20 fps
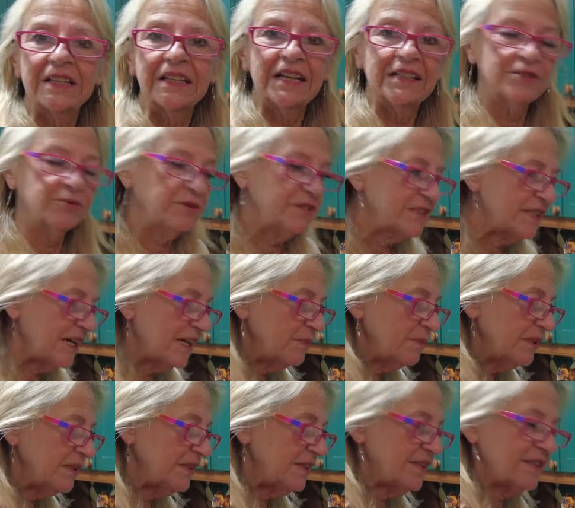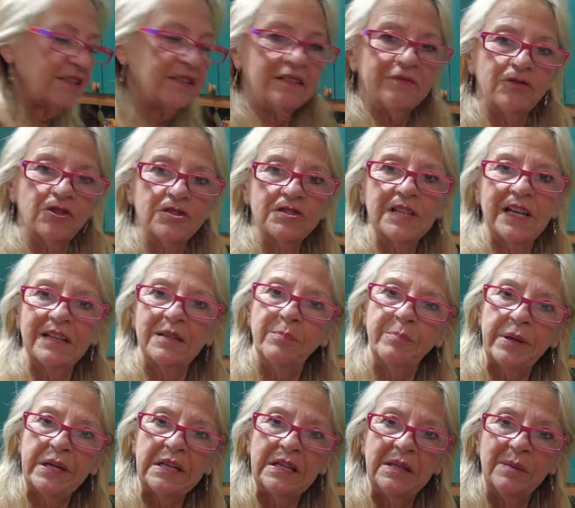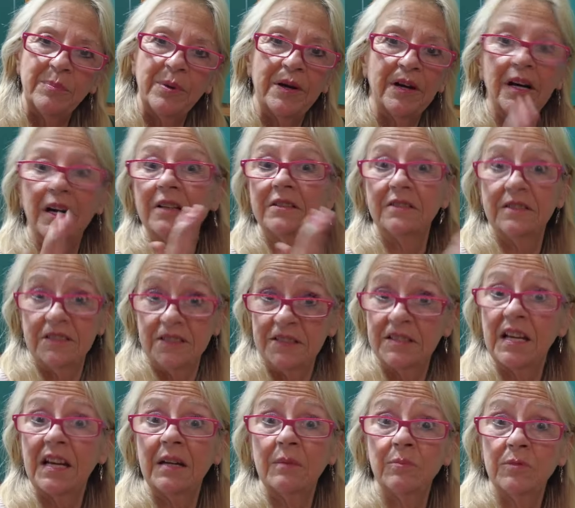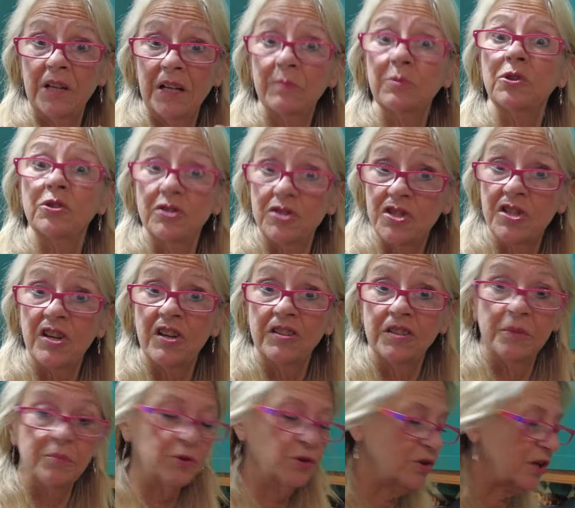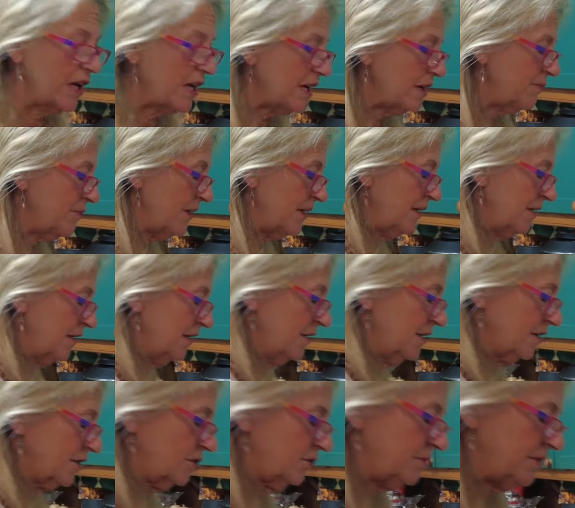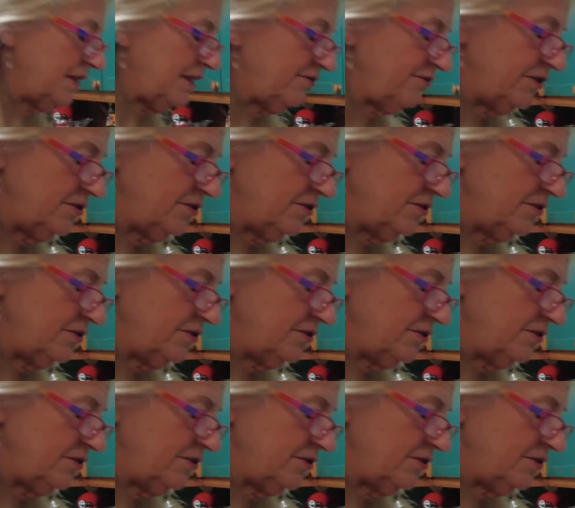guys, we're 10 minutes in. I've just had a peep and it's time. I'm going to turn them. Okay, come and have a